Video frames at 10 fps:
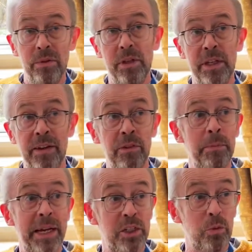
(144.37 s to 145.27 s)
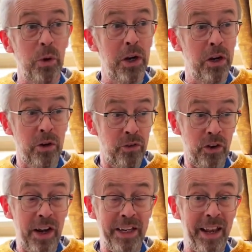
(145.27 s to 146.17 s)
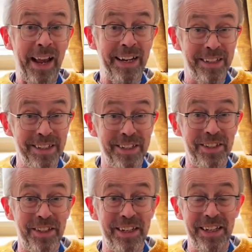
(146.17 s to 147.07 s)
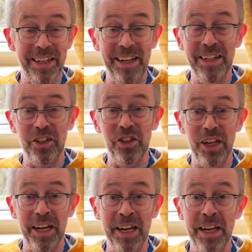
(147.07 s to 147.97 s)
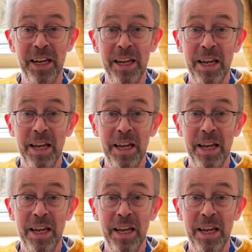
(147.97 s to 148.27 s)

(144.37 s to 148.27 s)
the devil makes work for idle hands, is the English saying.